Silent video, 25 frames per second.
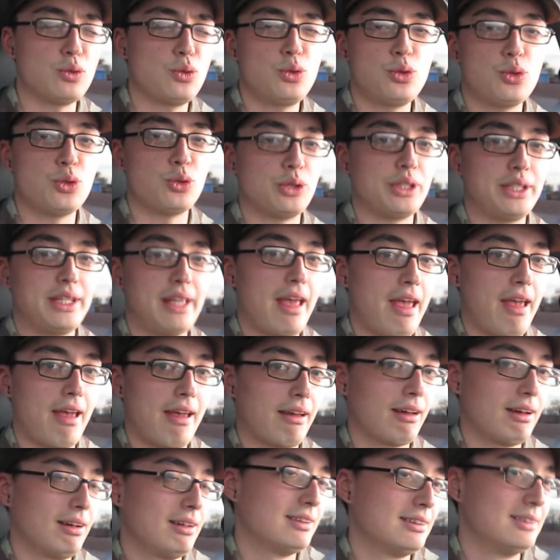Ooh,
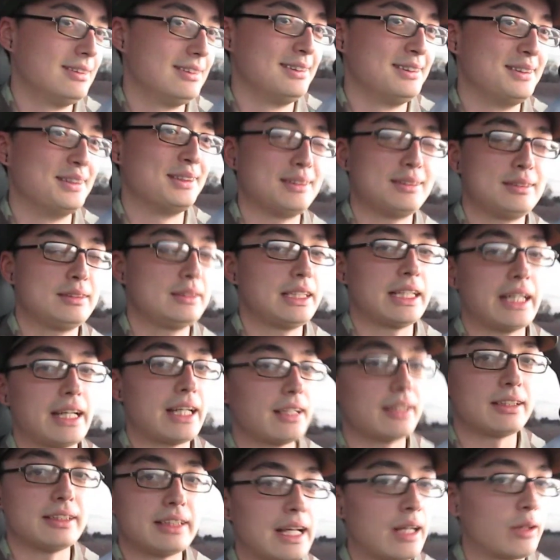yeah.
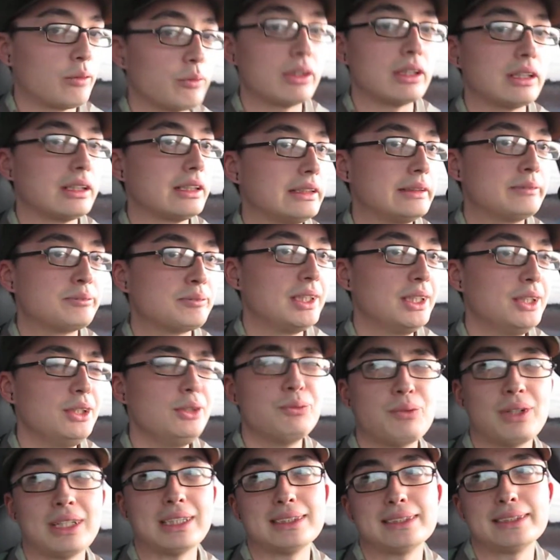Yeah, not really.
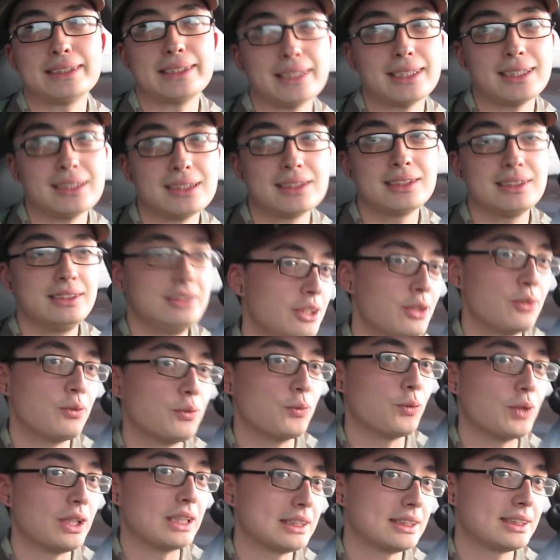Who wants this? No
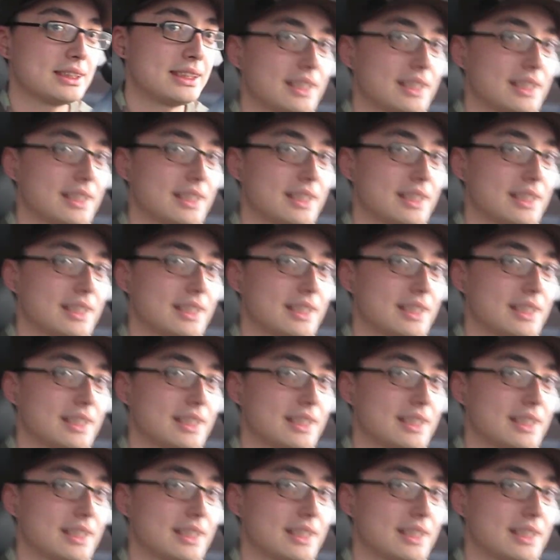one wants